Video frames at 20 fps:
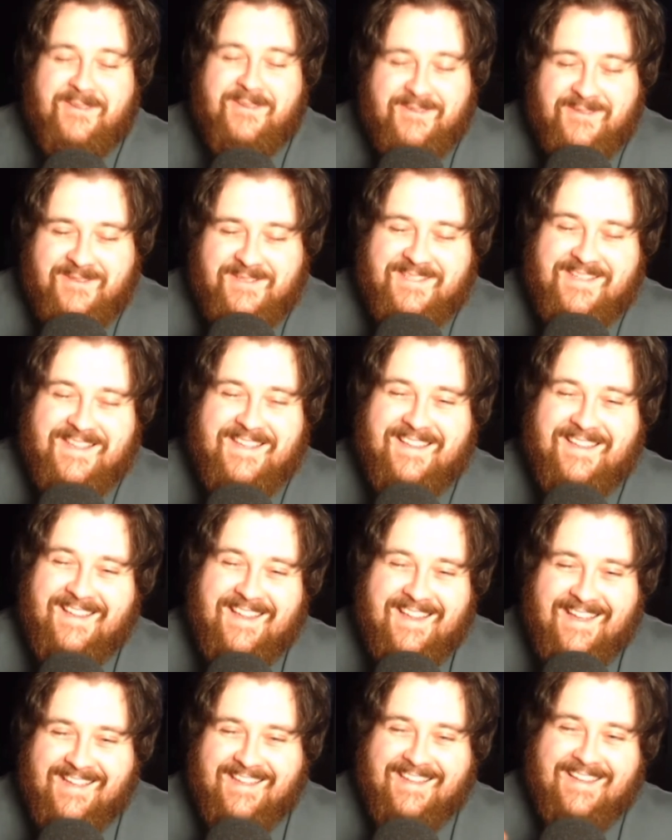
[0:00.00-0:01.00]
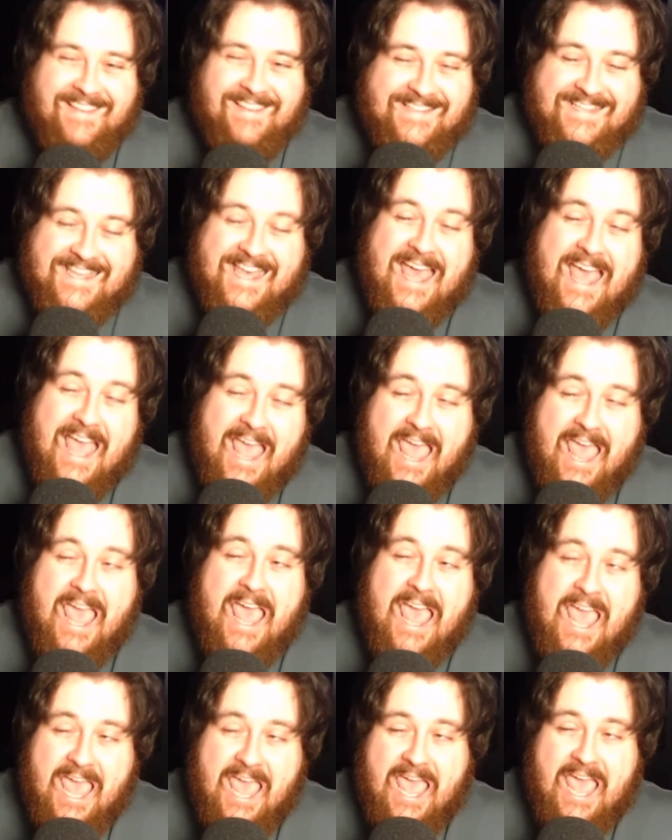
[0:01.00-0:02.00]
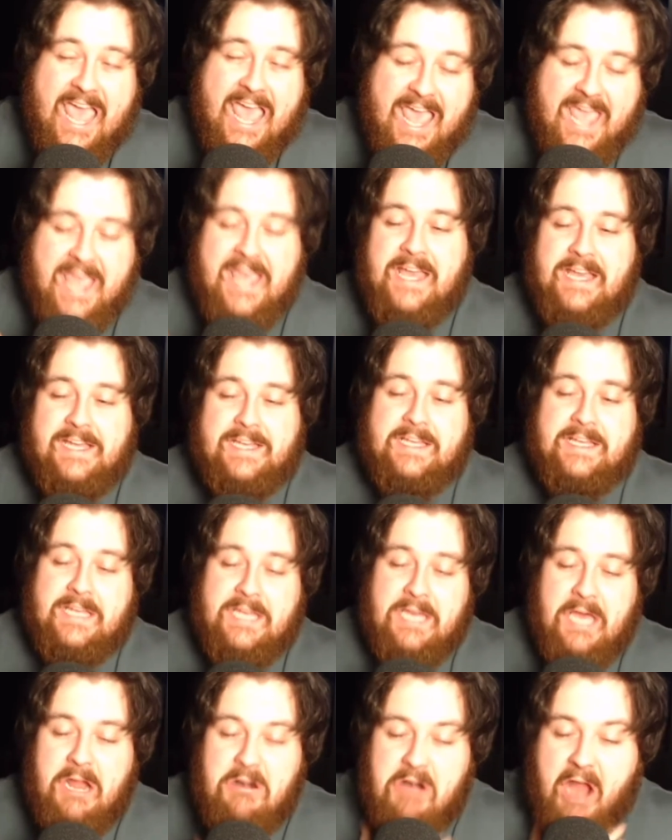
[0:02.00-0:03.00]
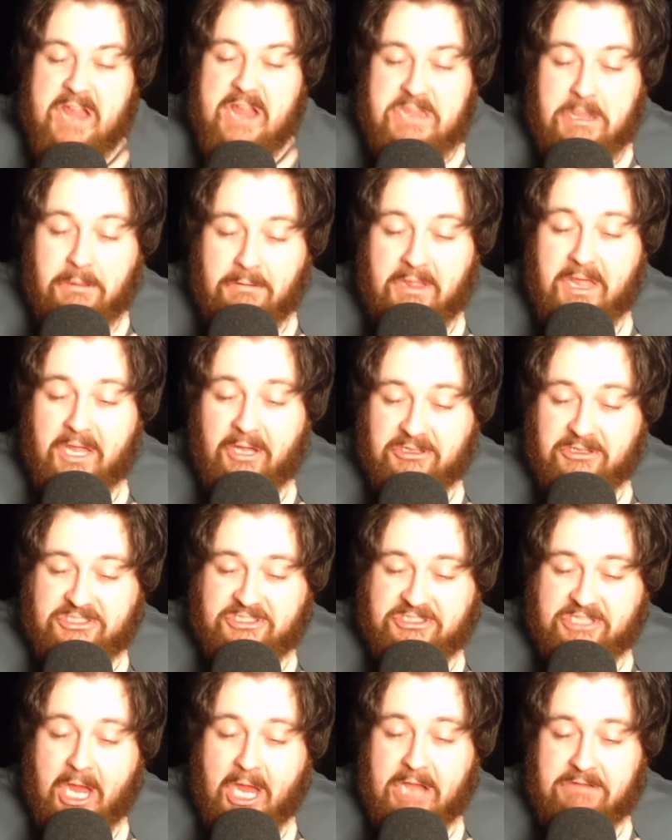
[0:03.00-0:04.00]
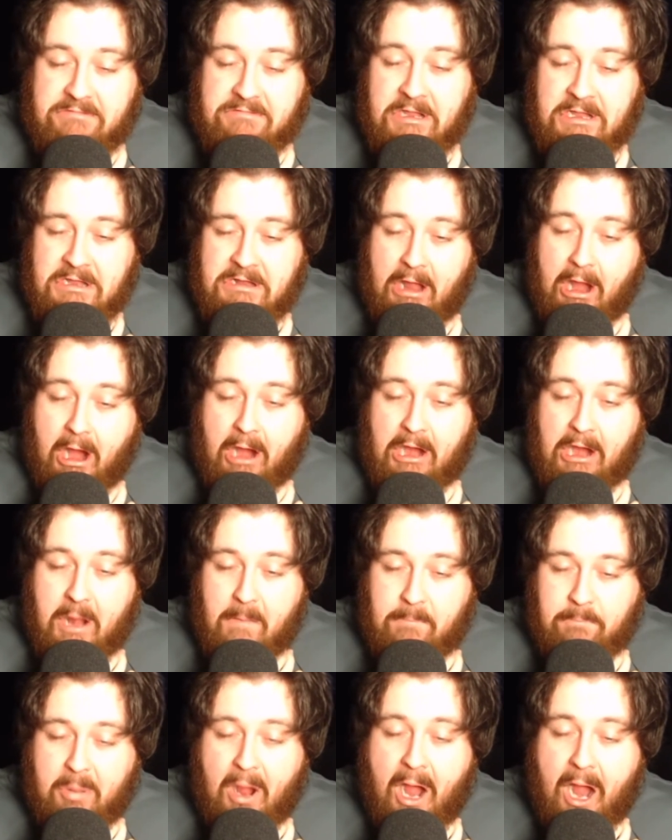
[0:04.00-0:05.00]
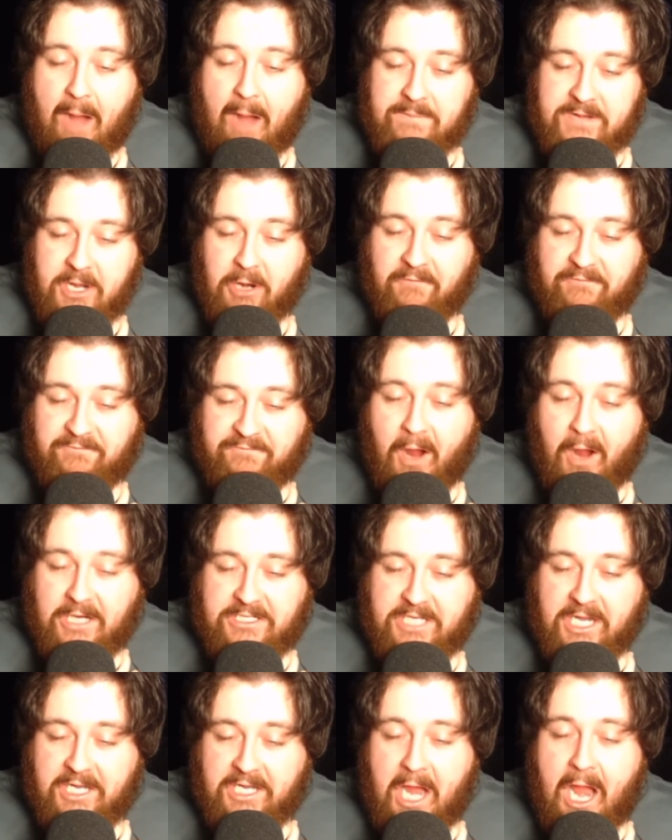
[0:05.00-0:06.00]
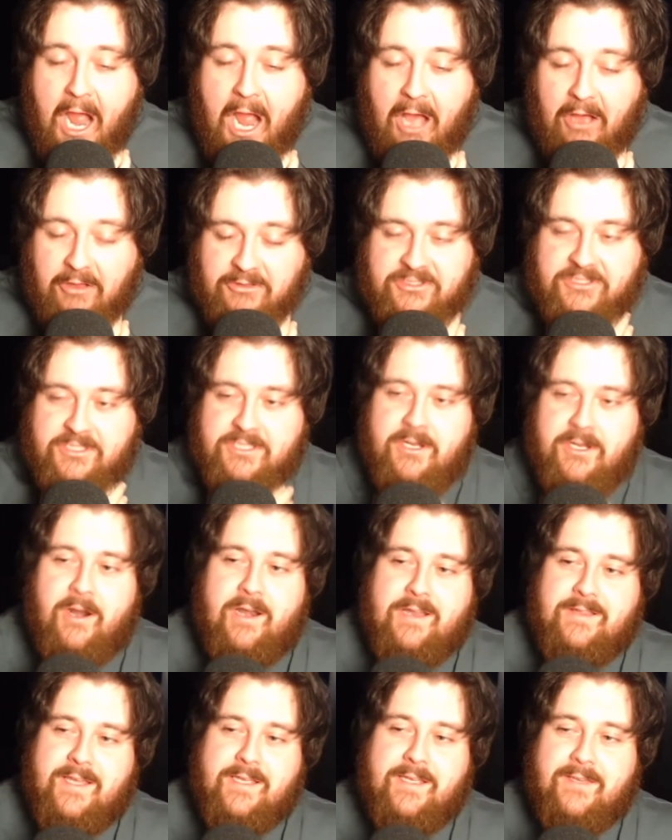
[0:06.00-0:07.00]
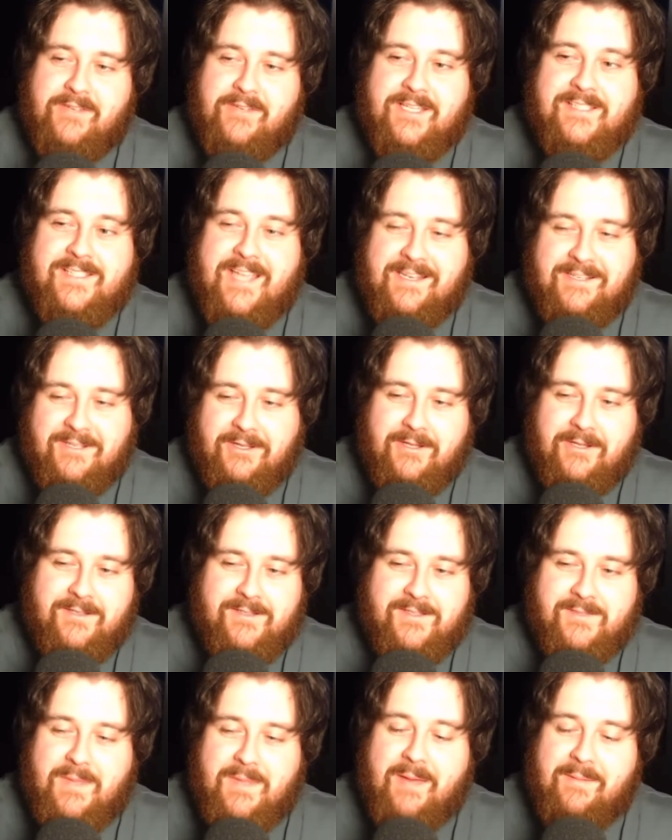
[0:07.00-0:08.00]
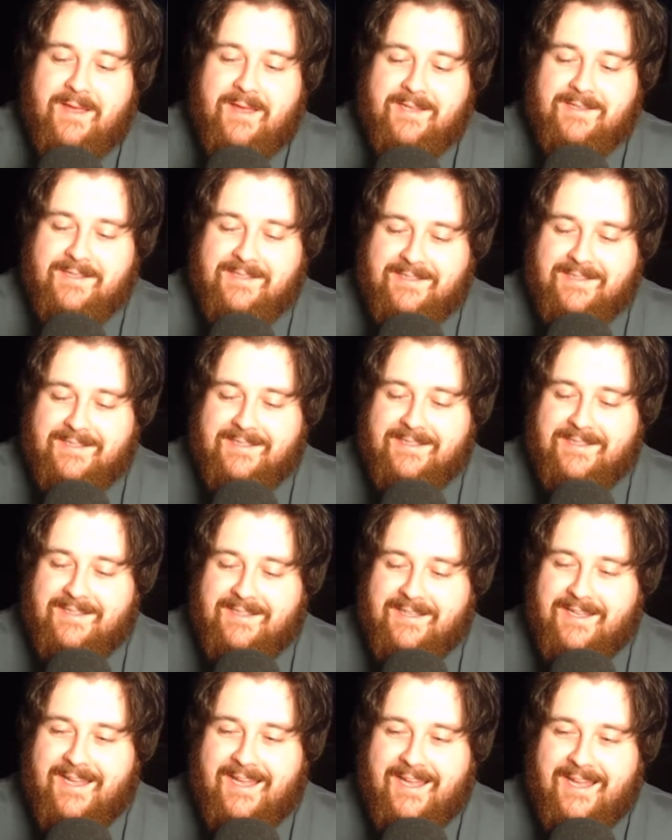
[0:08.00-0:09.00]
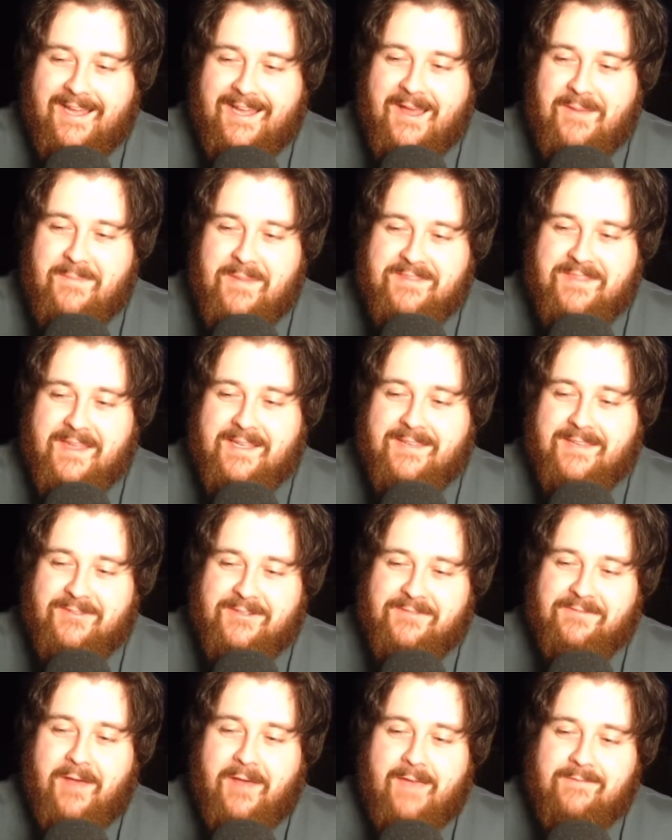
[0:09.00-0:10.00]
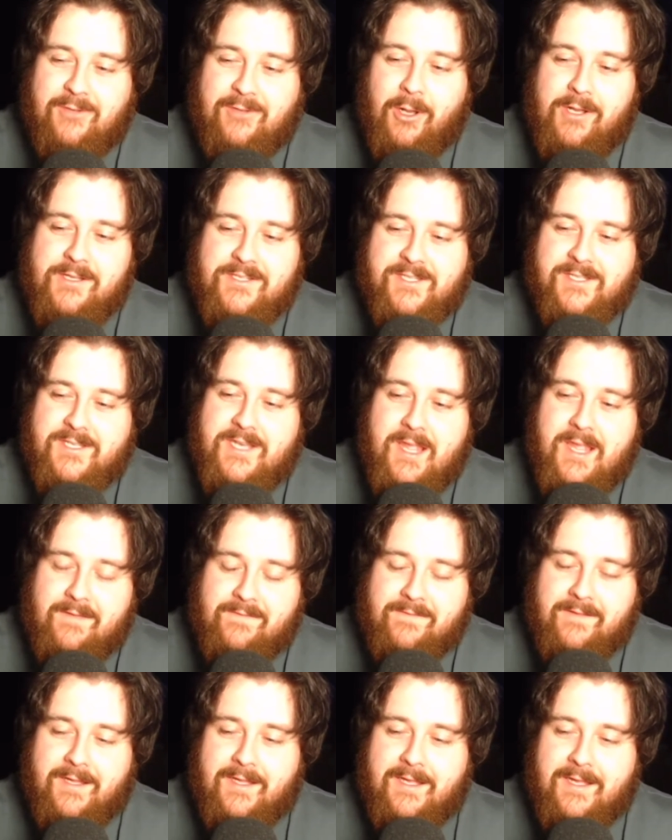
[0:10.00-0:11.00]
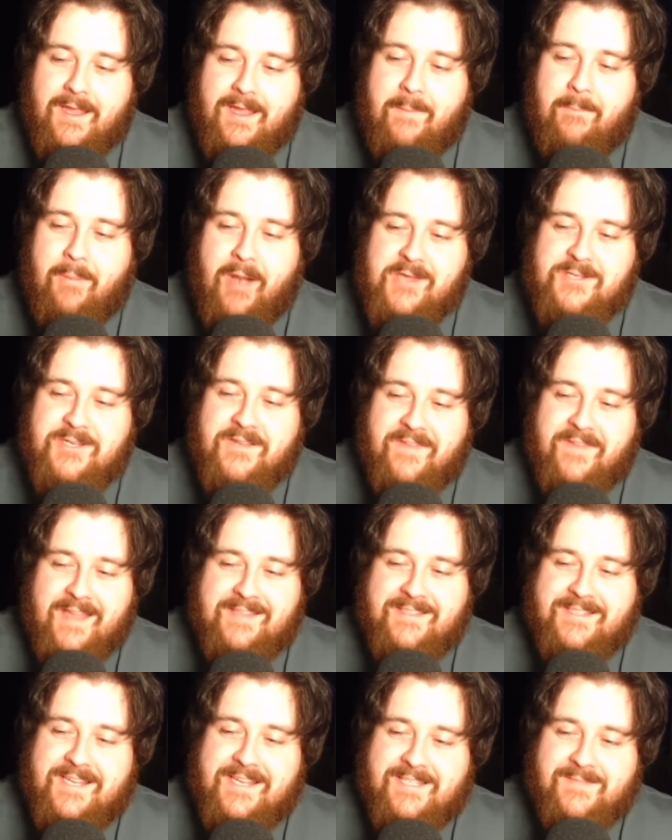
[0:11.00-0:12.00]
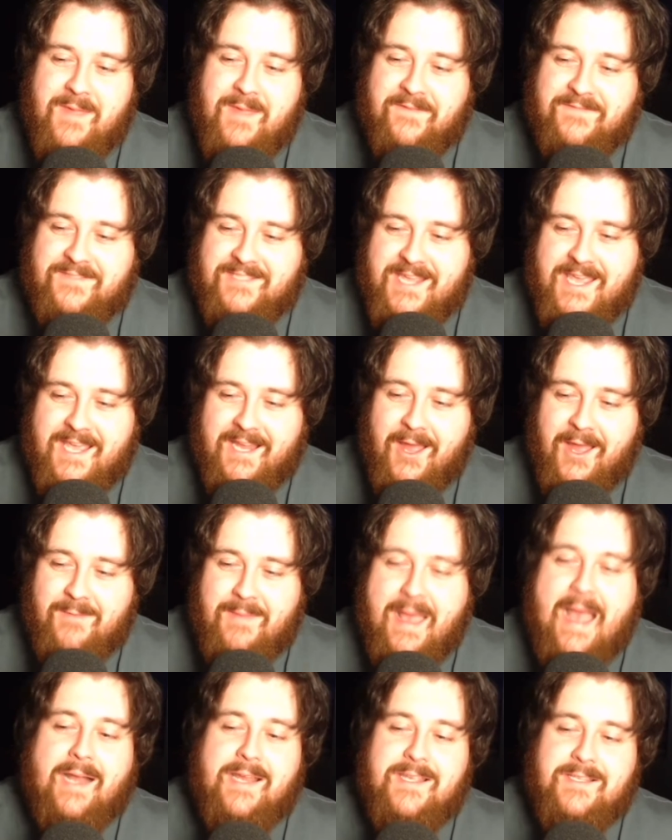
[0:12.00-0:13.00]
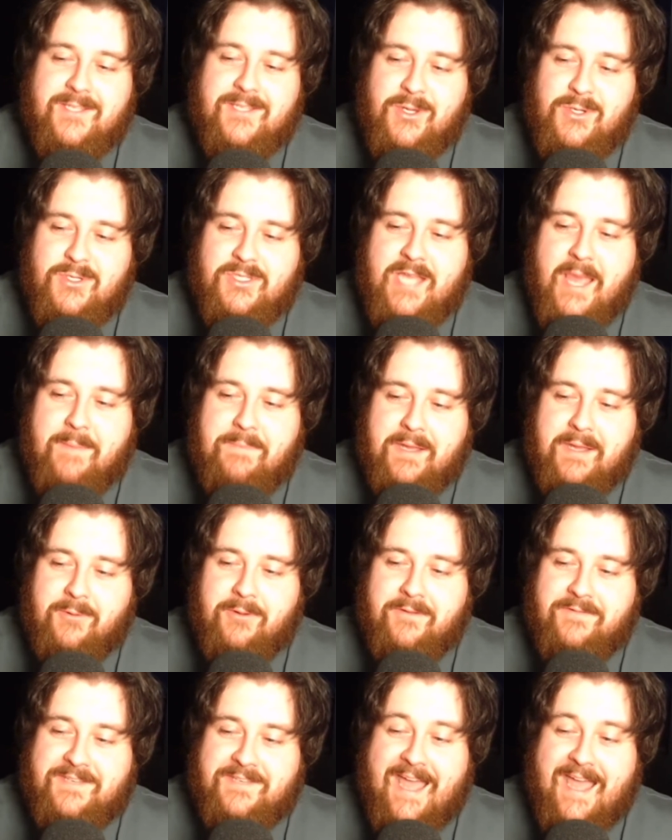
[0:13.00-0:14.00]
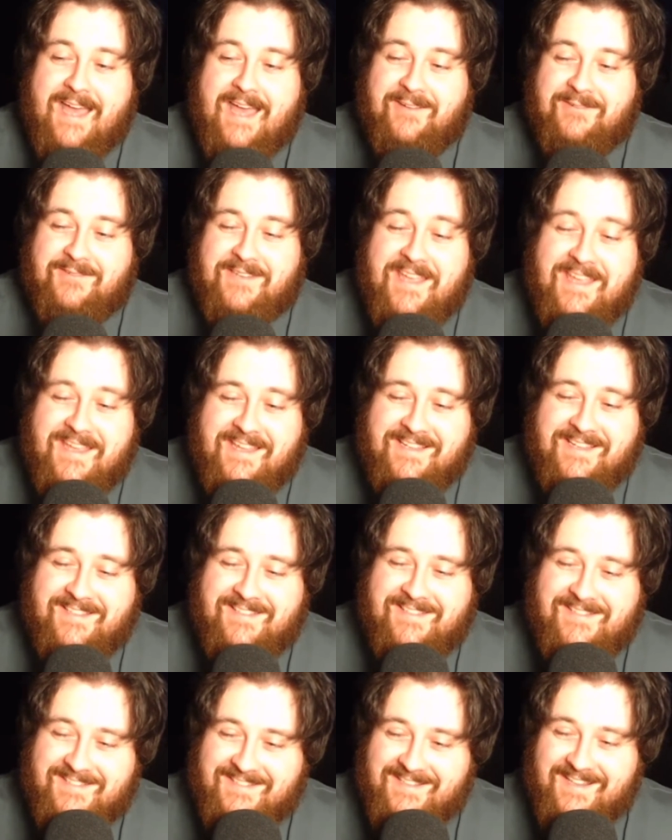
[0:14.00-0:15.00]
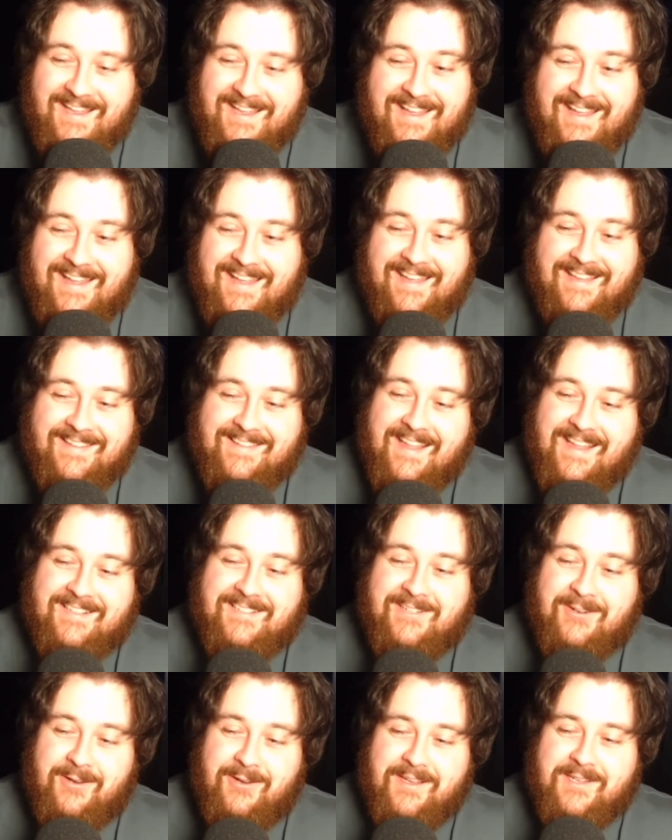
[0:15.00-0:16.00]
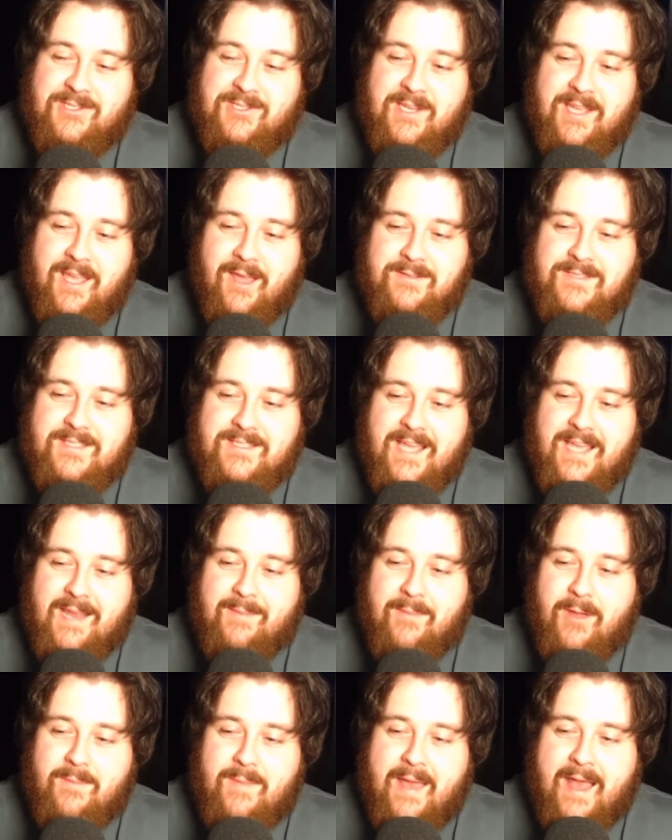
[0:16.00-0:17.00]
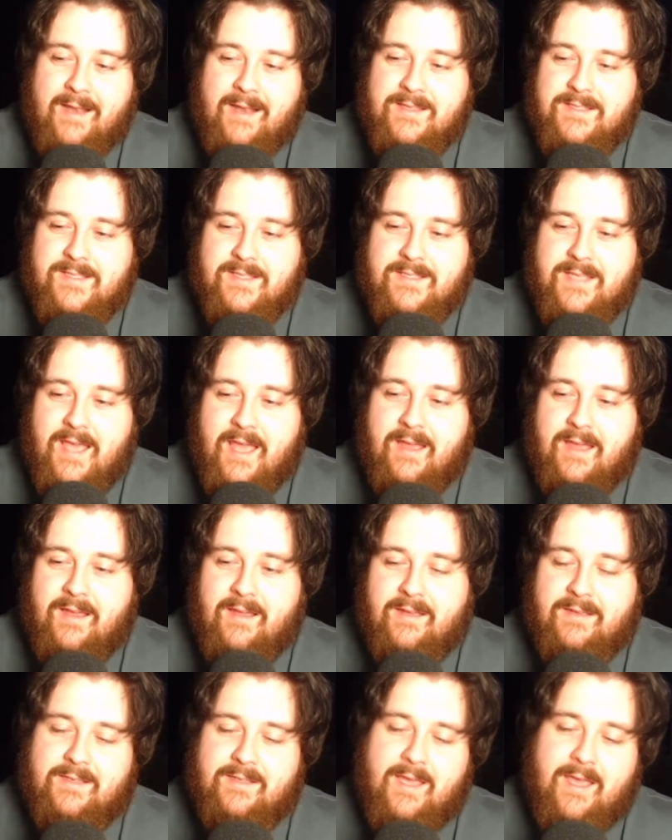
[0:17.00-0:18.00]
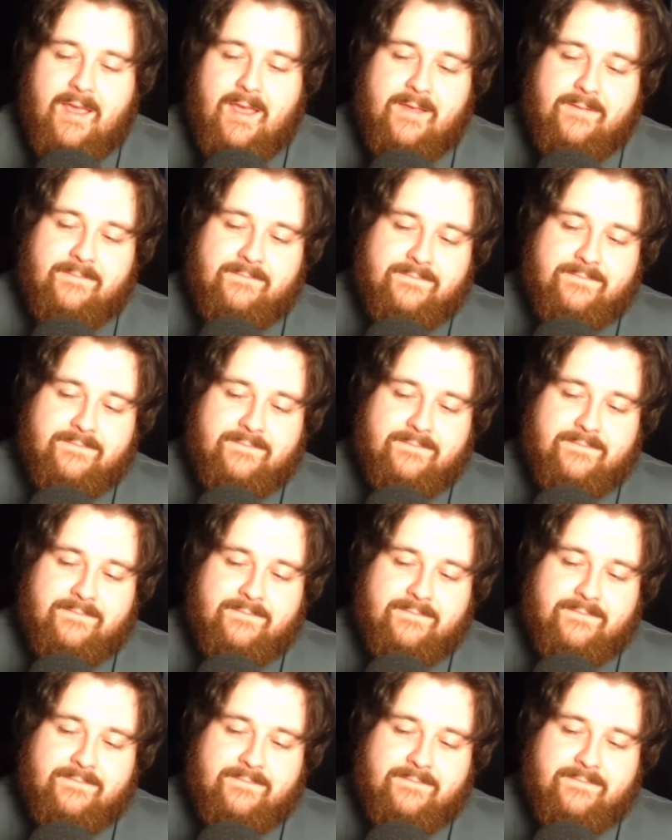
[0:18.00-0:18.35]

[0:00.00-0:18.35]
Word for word: nose. ah! All right, you little shit. I'm gonna bomb your fucking house. Sorry, thank you for the ten dollars. My bad. Um, thank you for the five dollars sniff. Impression of Anthony Smith seeing O'Malley two stepping with Downies, then calling Chito to tell him O'Malley's attack. Okay.